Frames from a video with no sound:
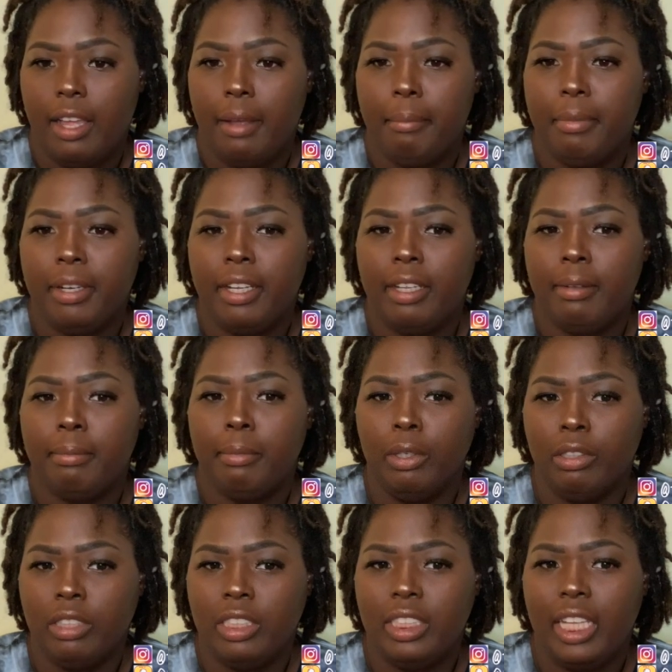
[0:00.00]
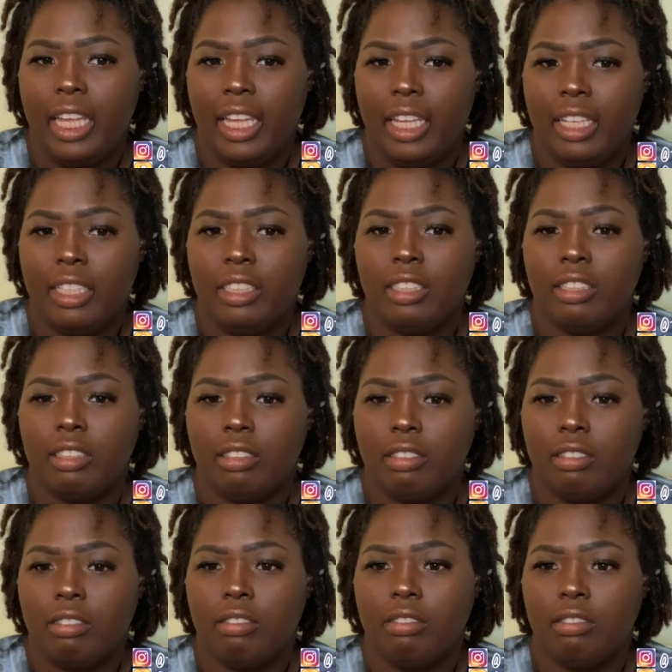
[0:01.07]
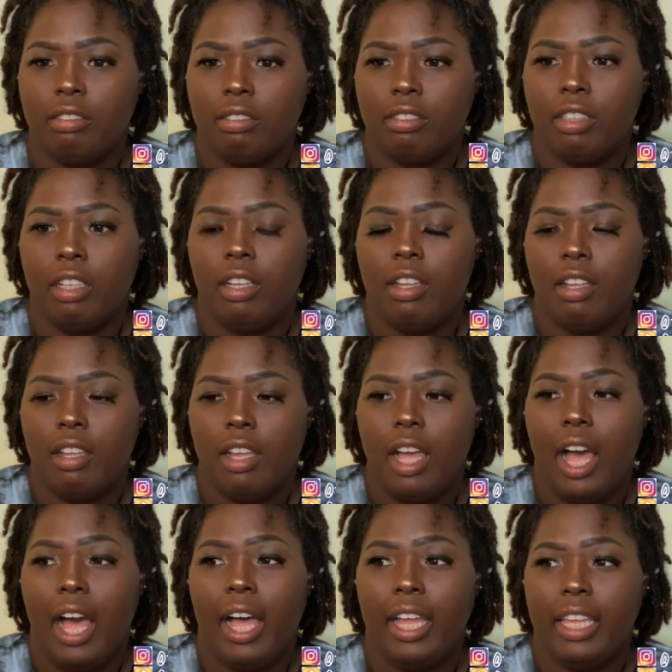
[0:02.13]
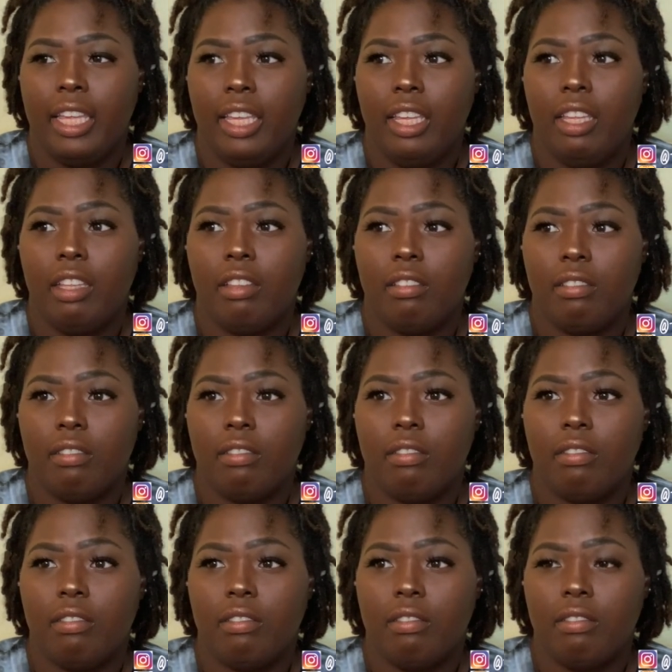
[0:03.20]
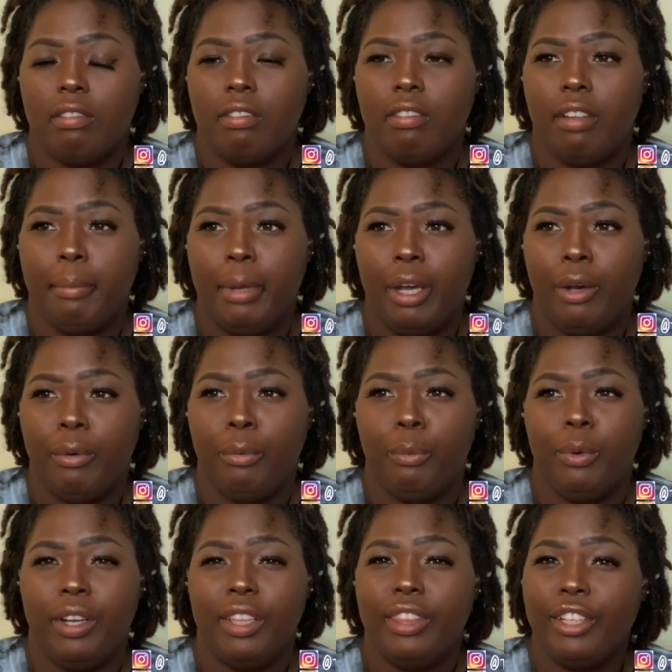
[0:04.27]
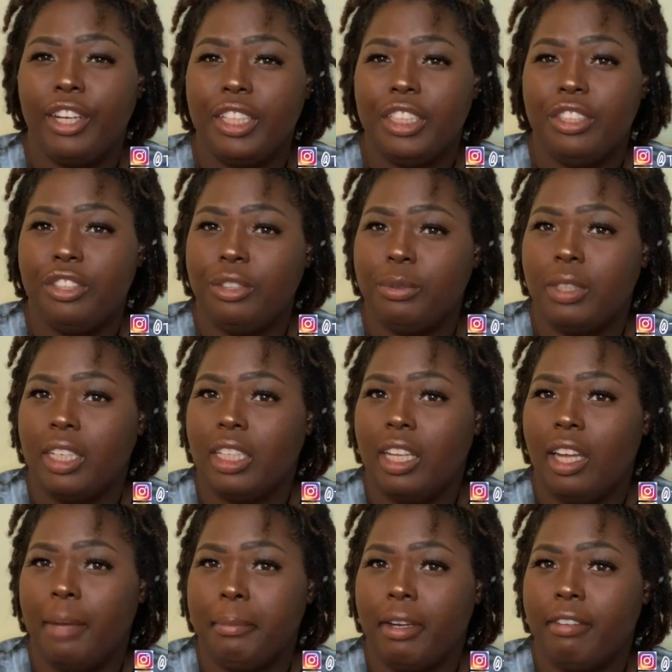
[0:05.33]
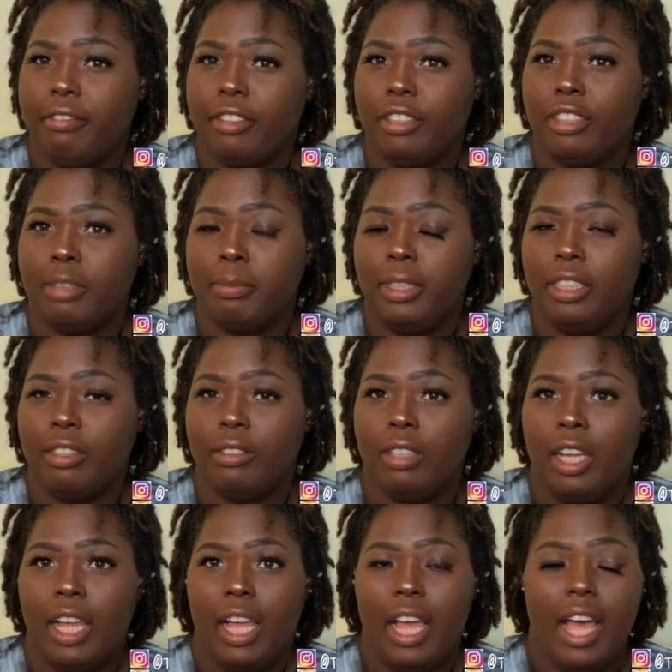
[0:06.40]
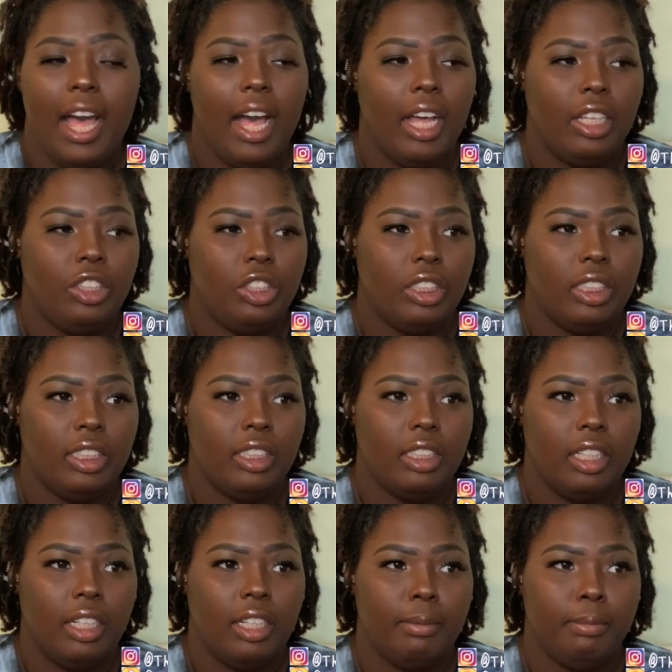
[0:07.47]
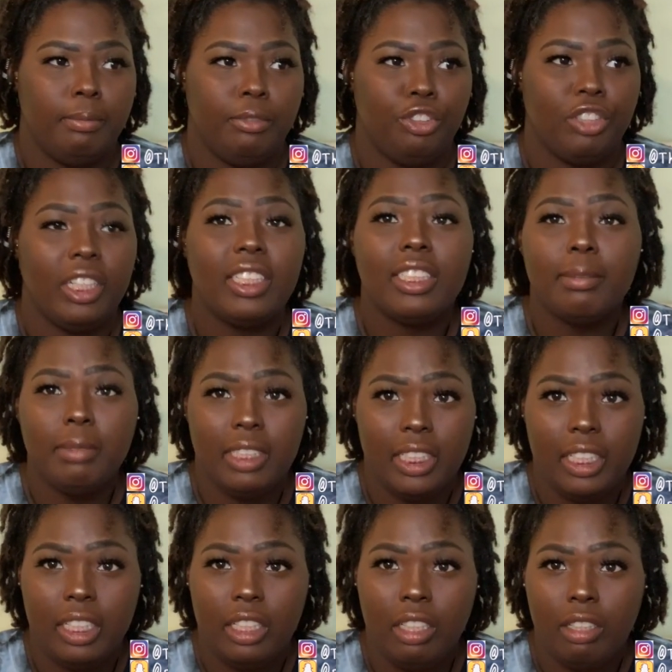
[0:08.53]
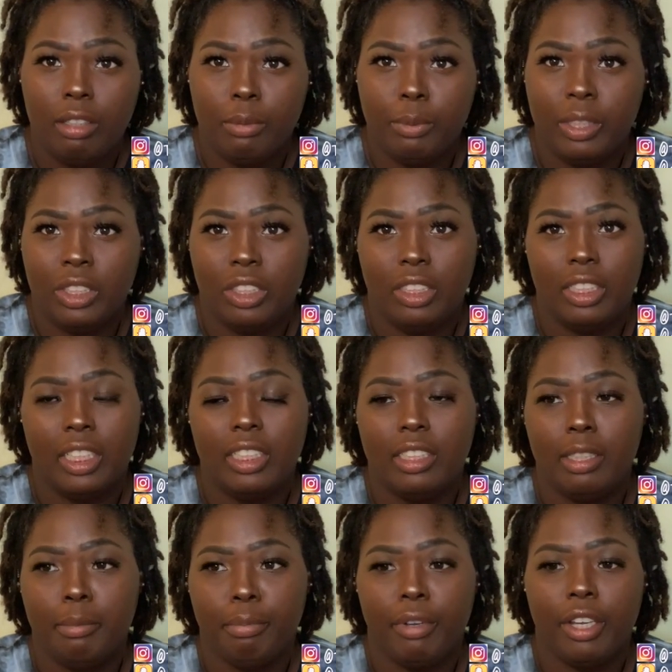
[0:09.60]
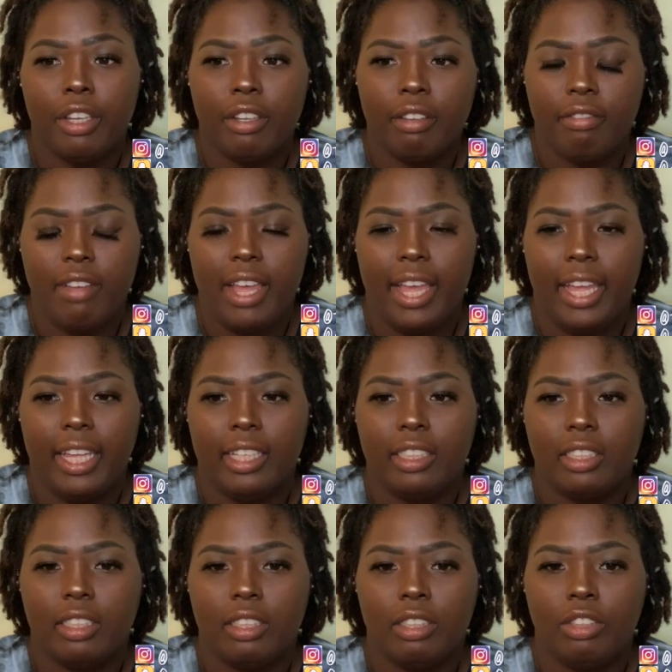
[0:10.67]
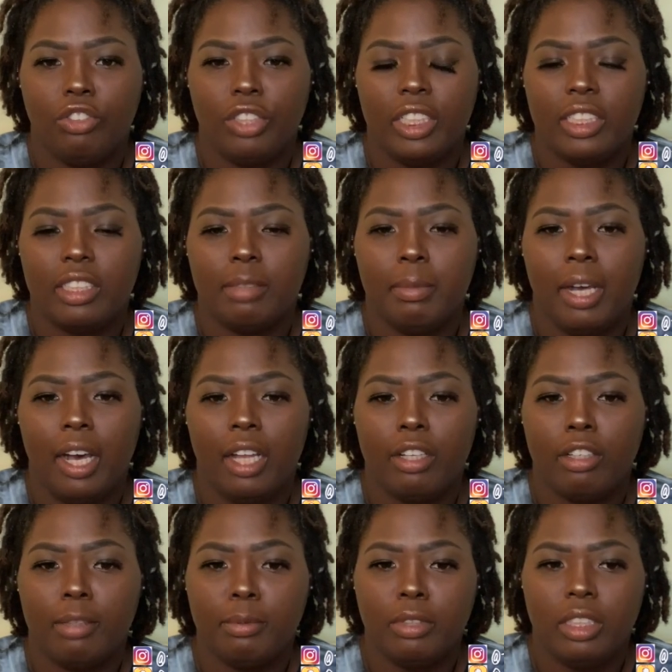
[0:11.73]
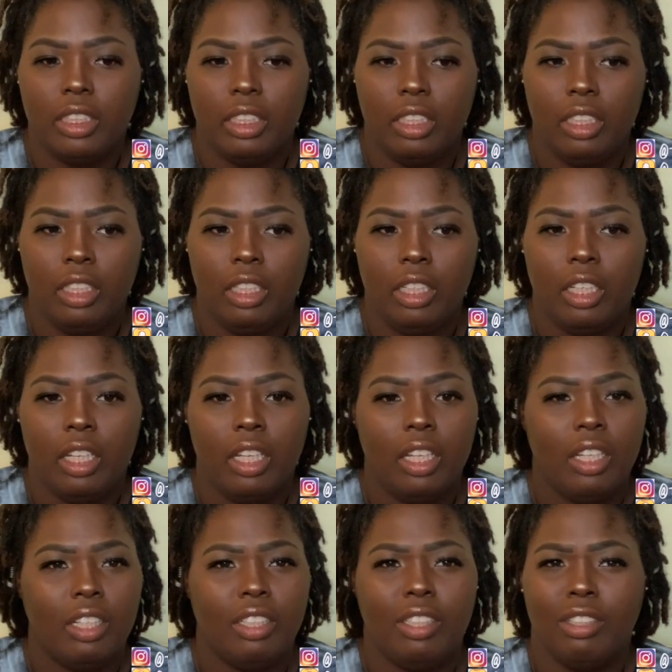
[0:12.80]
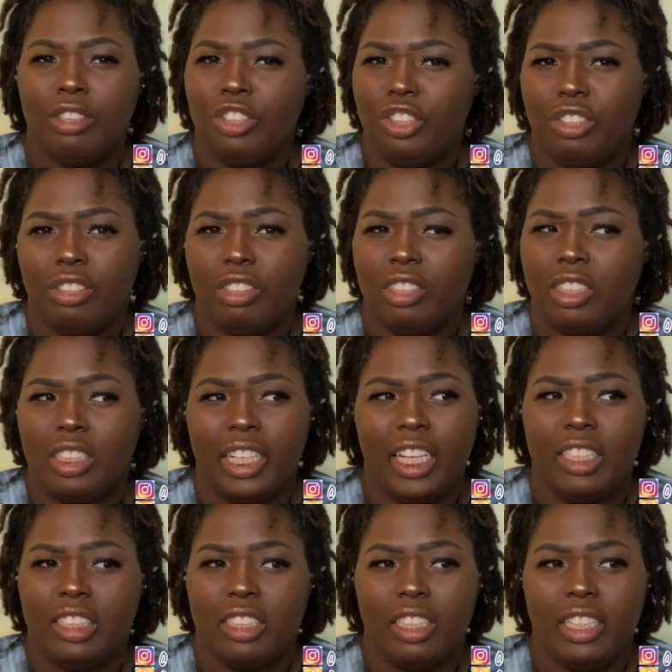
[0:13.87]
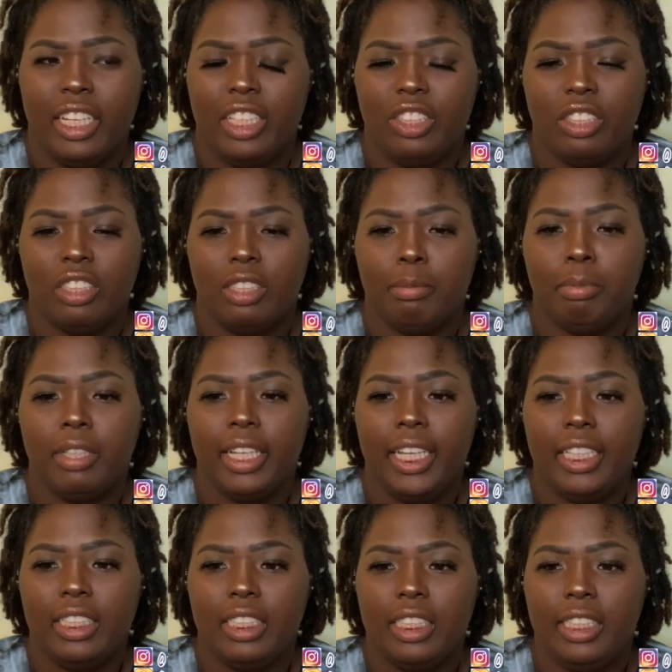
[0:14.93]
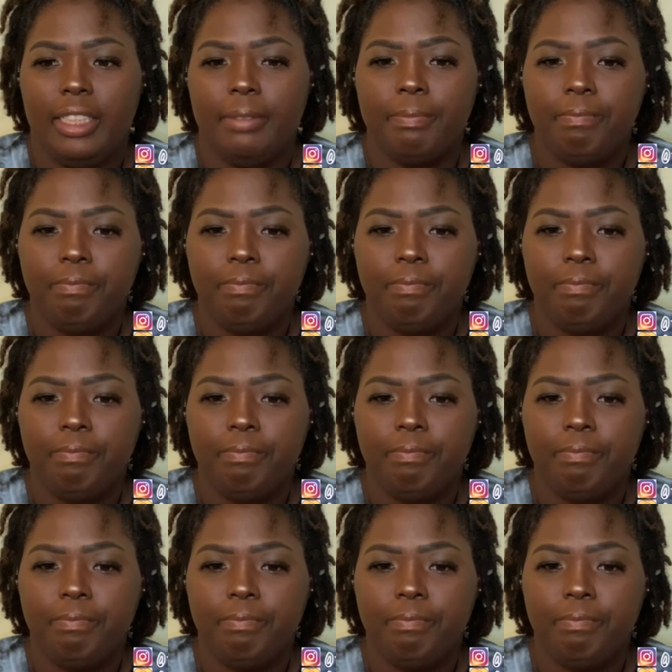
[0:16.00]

But most days I eat about 1:30, 2 o'clock, my first meal. I just drink some tea, which doesn't break your fast. Drink some hot herbal tea. No sugars added to that, just a plain tea.